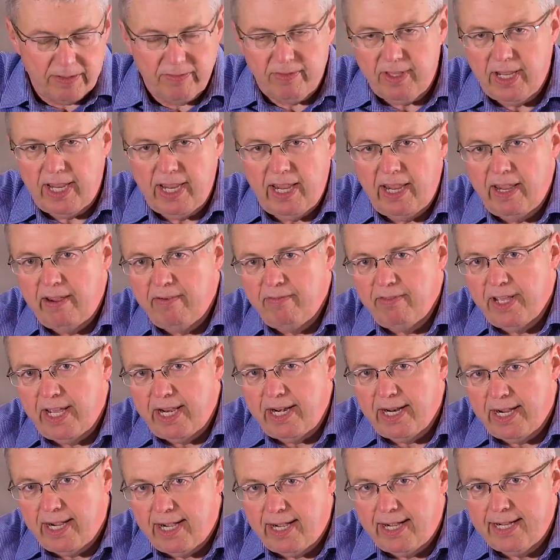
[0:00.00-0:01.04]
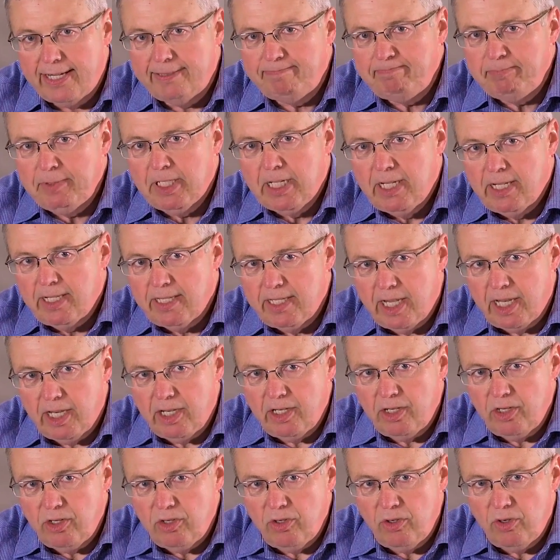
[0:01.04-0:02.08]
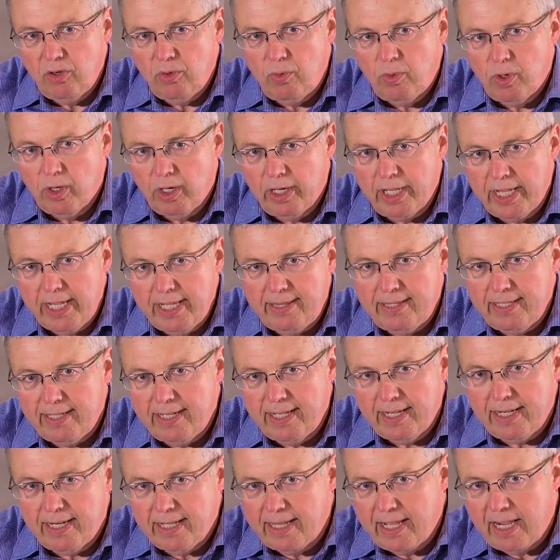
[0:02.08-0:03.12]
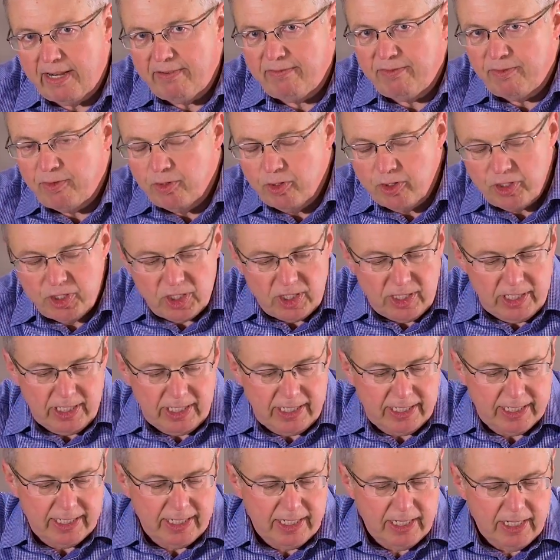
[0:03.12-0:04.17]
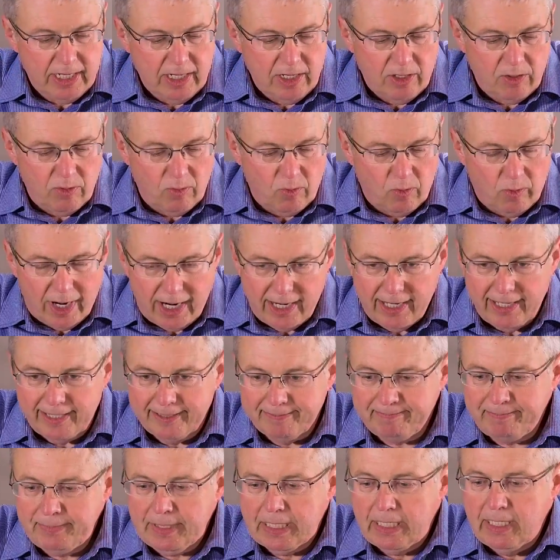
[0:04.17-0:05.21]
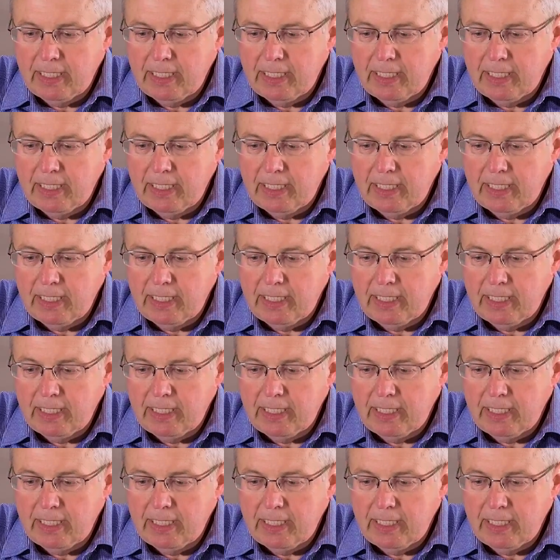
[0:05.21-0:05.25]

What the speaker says: If they have that heart, then you will hit the end of that first year running.